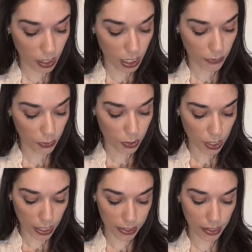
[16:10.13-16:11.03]
If you do
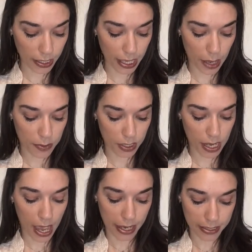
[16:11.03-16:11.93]
not assign a caption,
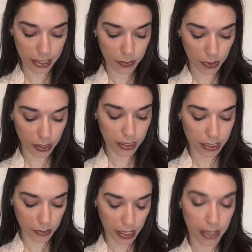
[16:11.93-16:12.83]
Access will
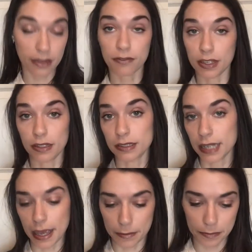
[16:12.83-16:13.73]
display the field
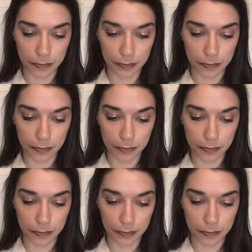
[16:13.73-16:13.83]
name.